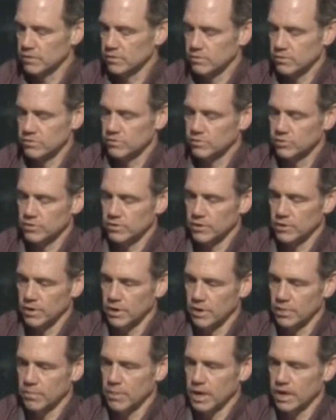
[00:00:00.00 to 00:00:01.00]
just
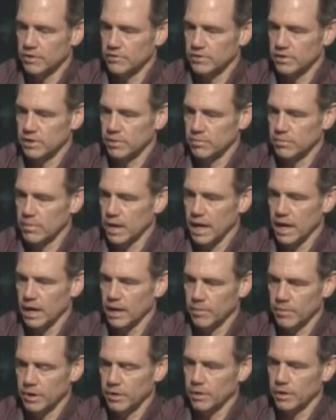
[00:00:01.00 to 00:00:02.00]
an amazing man.
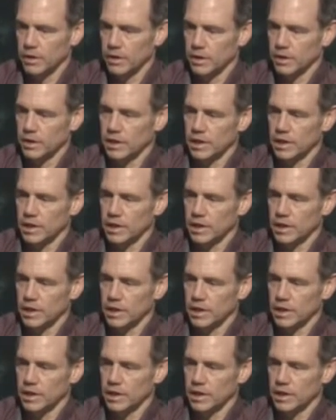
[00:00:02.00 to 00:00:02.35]
I mean,